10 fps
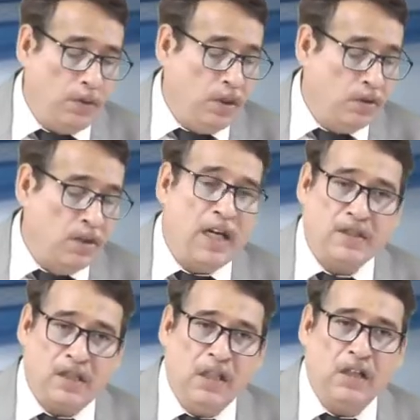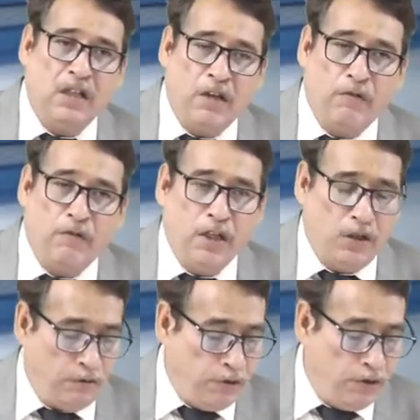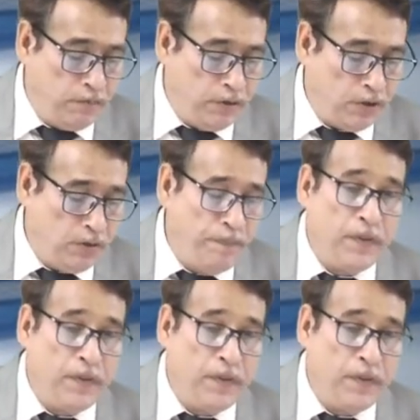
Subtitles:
So that's the reason why we need your phone number too.